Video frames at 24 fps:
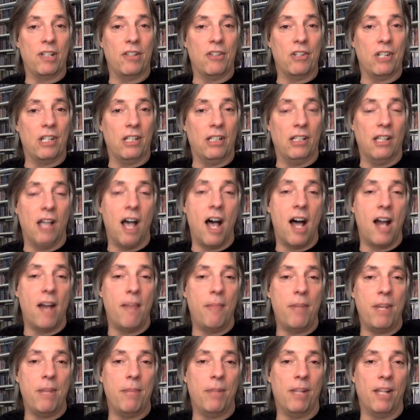There's a lot of
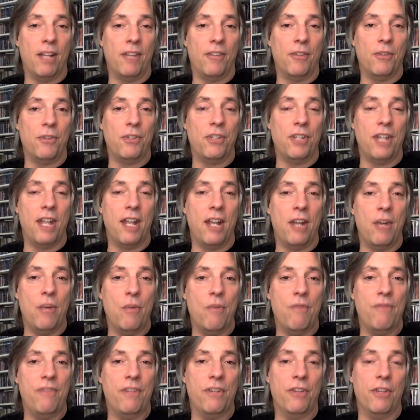people out there today who
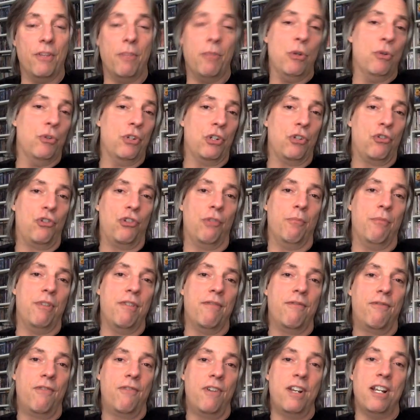feel that music should be
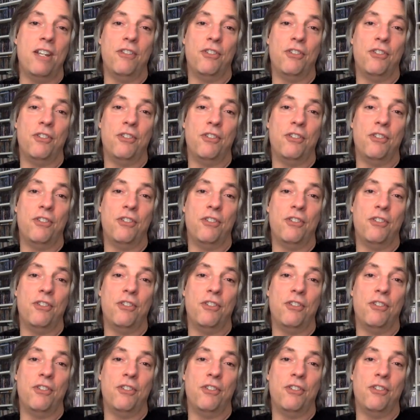free.